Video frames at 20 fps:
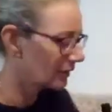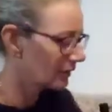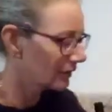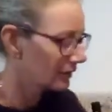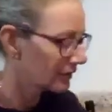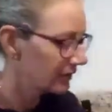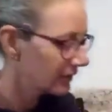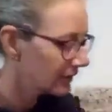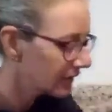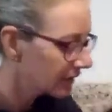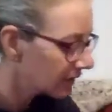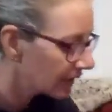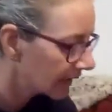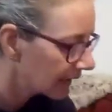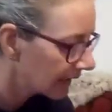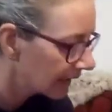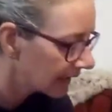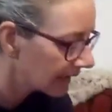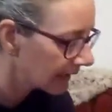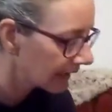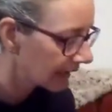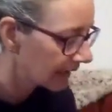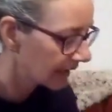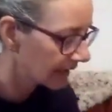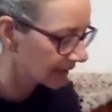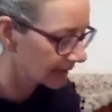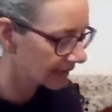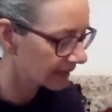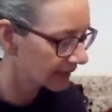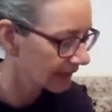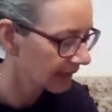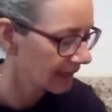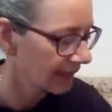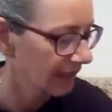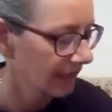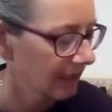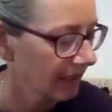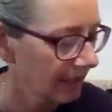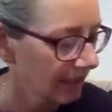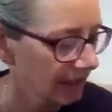go to your ukulele class,
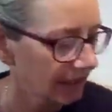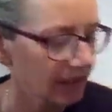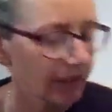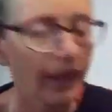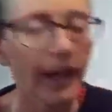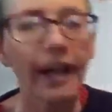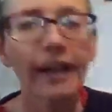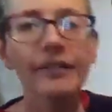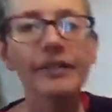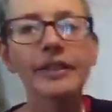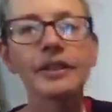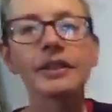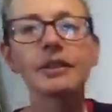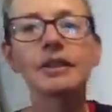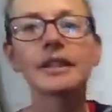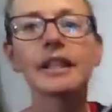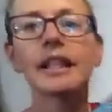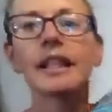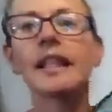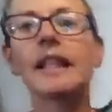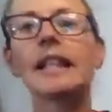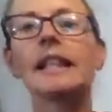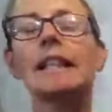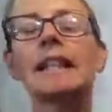you have your ukulele,